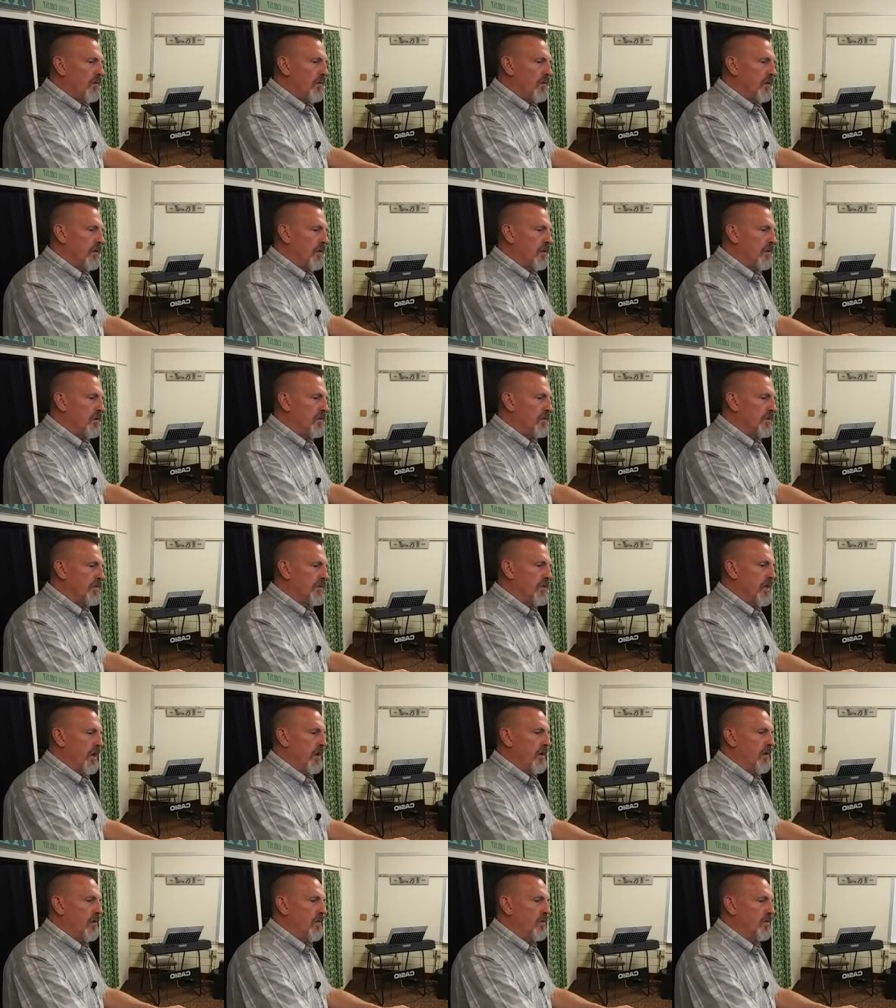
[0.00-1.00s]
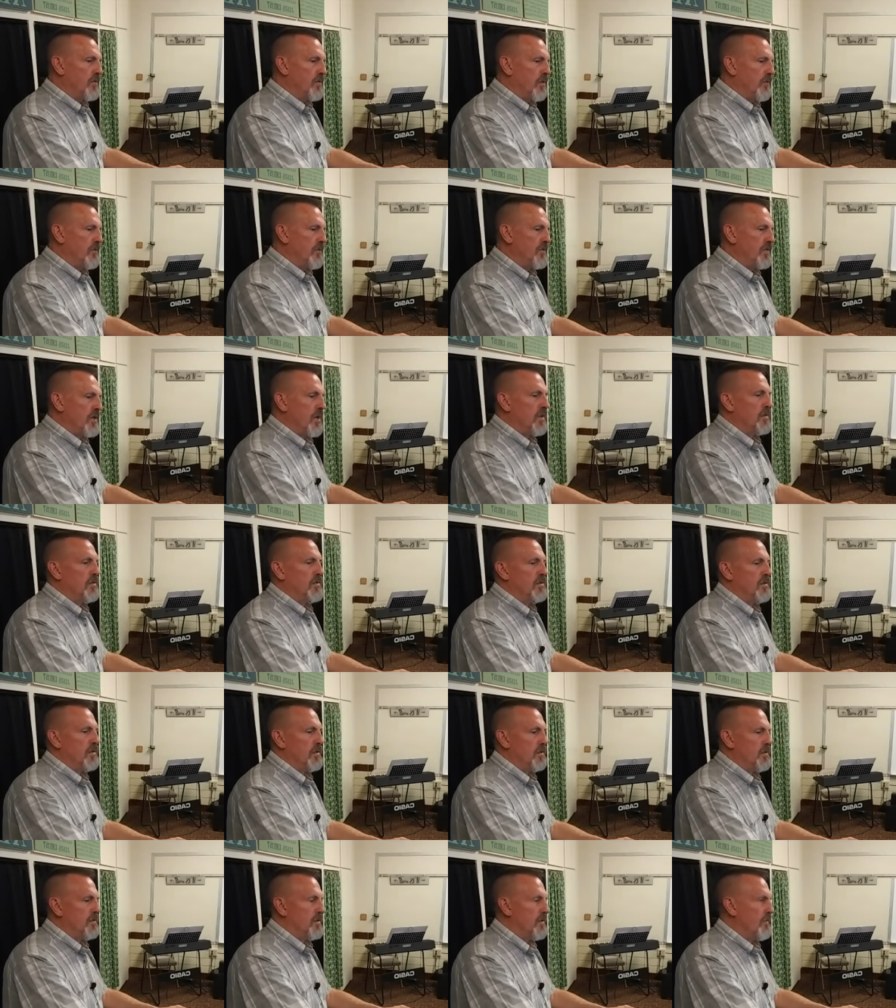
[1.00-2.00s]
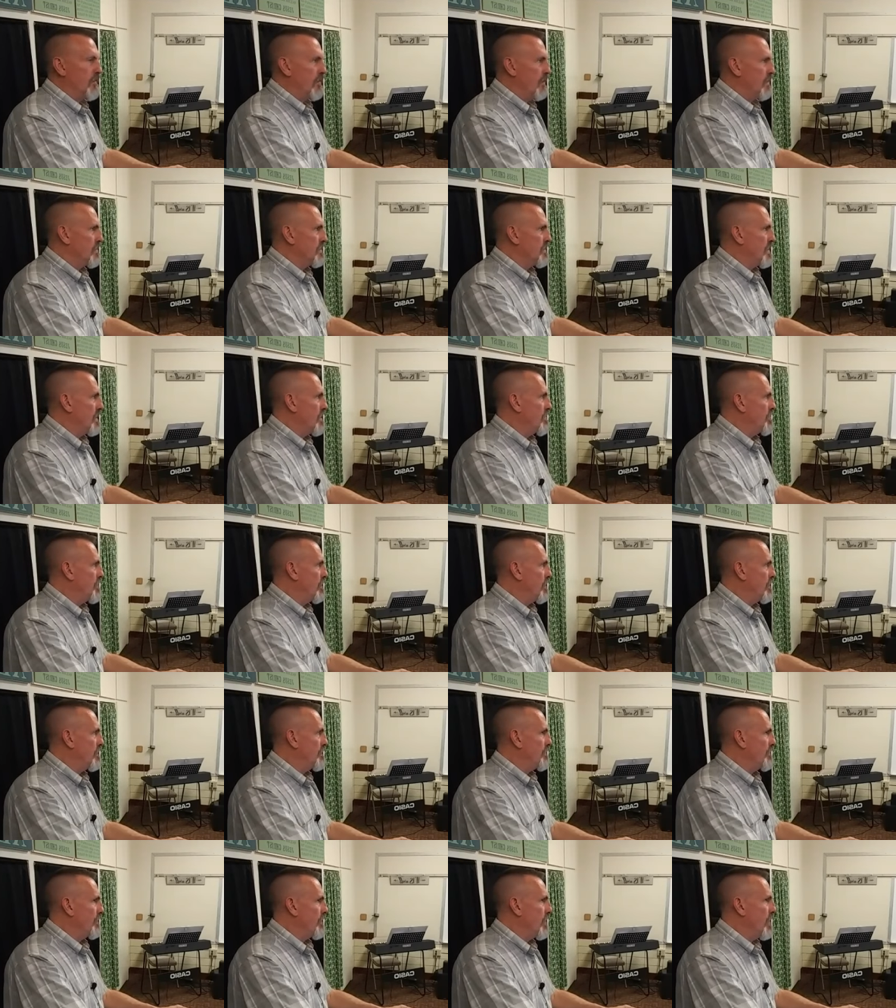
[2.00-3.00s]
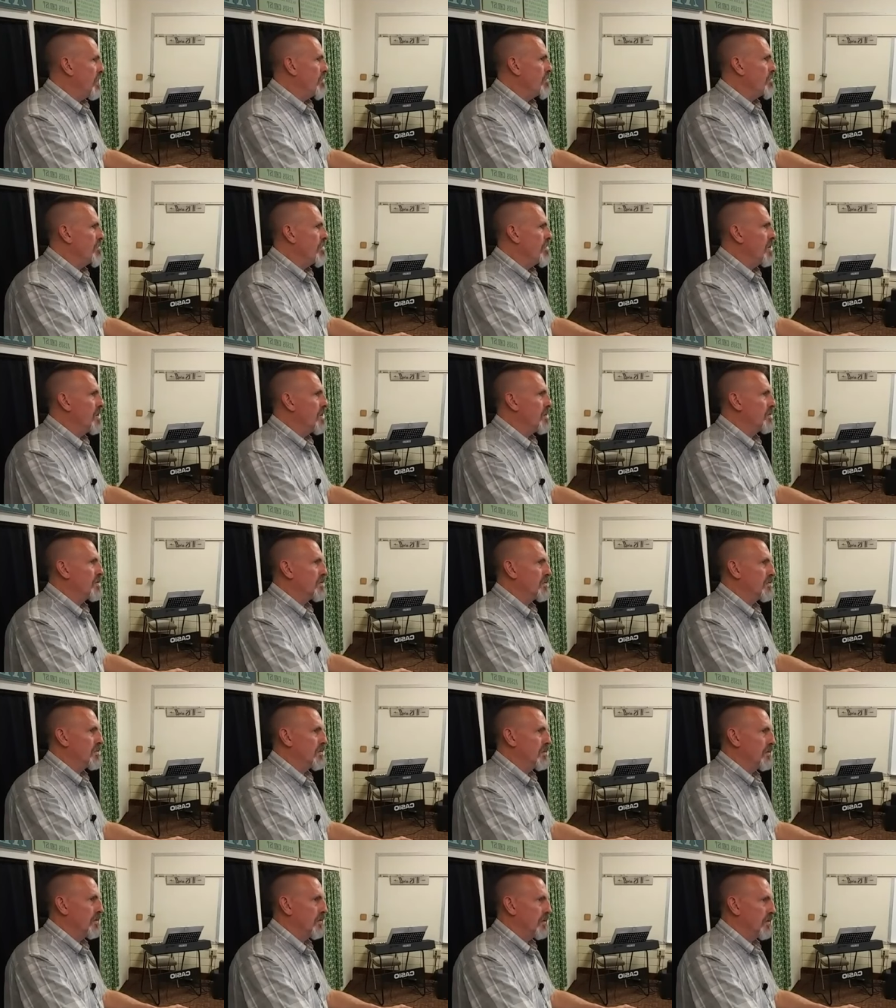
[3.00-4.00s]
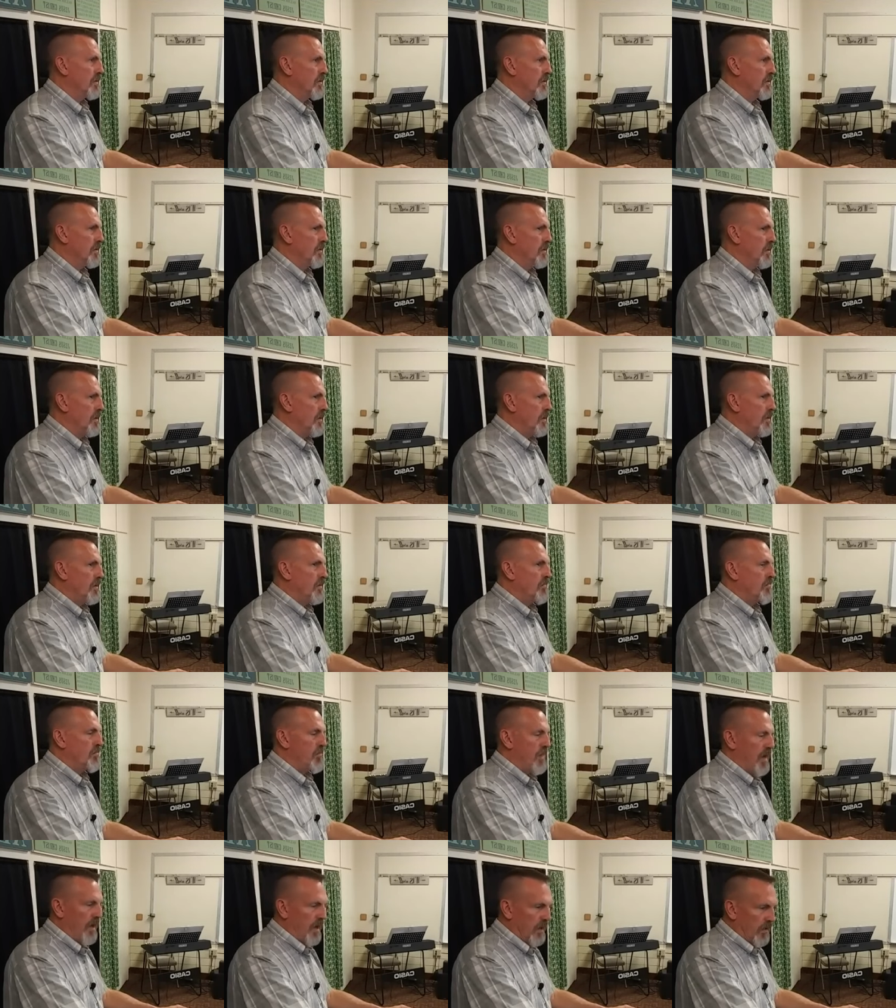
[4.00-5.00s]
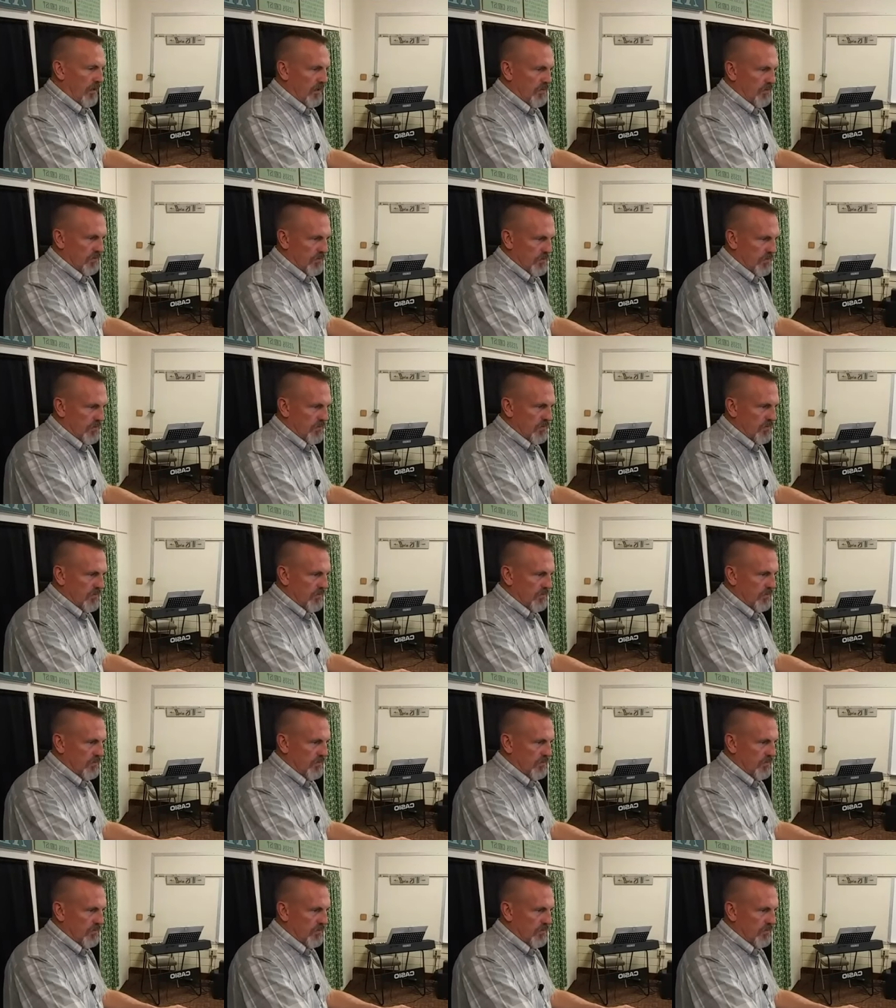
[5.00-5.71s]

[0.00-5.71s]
the scales of justice, for example, they must balance